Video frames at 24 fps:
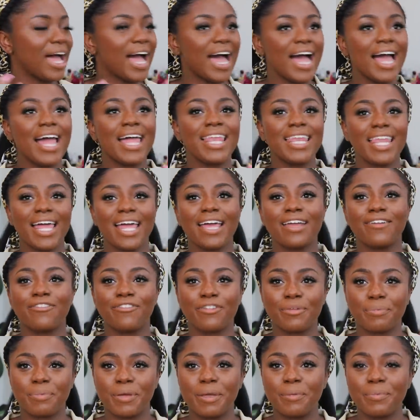I like
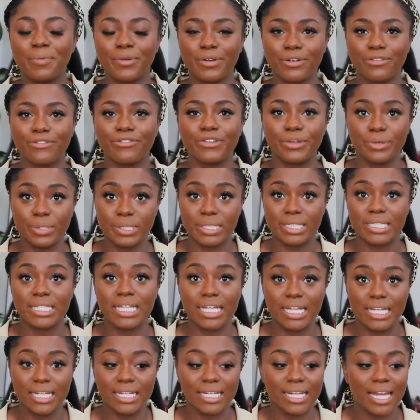for people to feel
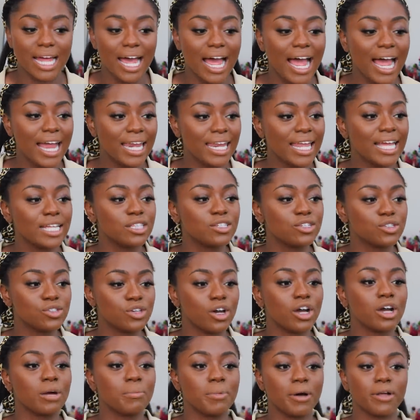seen. I like to
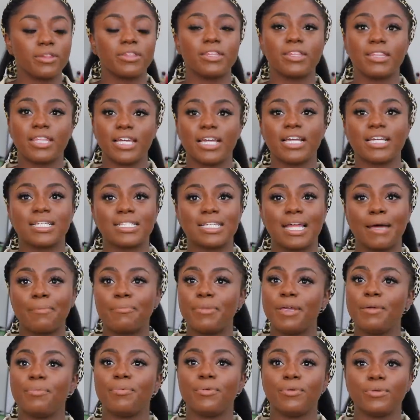talk about the things
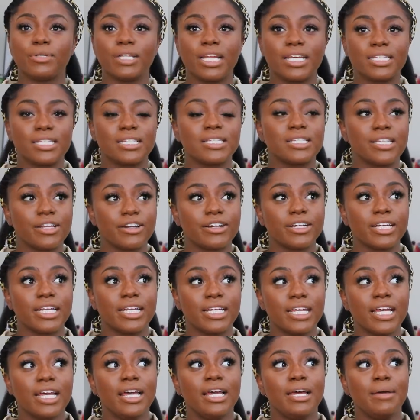that people don't
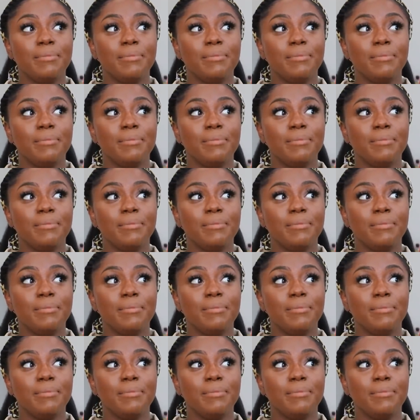necessarily